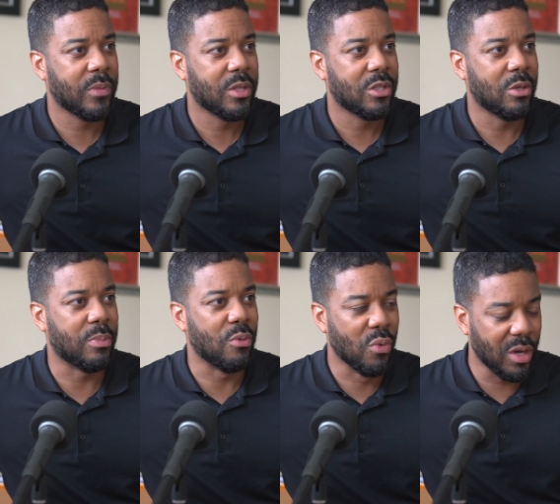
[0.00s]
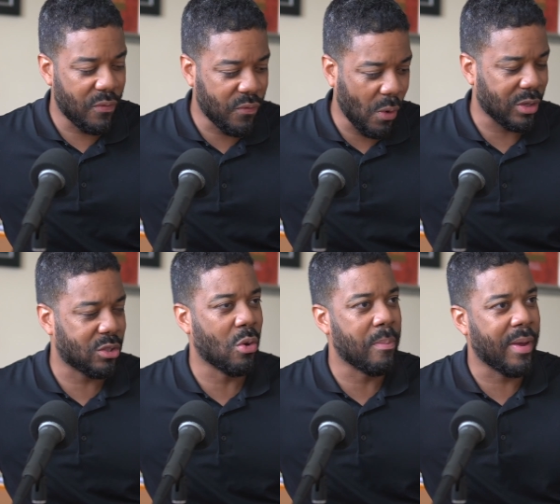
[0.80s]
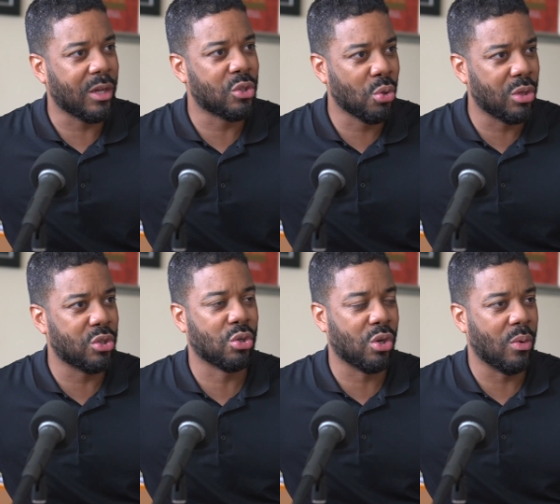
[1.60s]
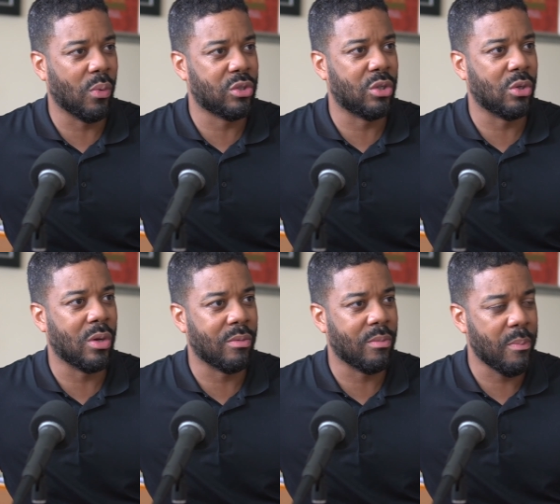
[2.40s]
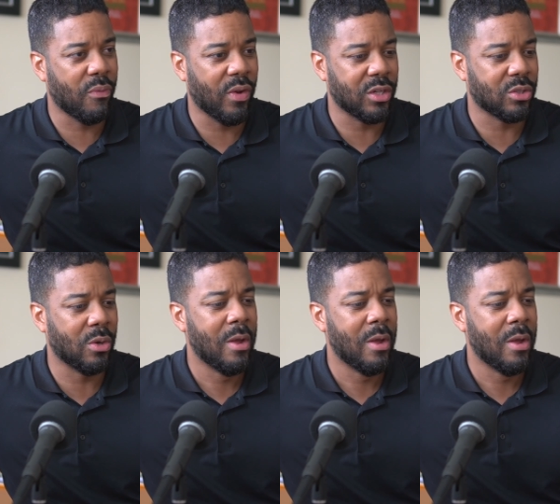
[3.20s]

to be really focused on making sure that you're good at what you do and professional,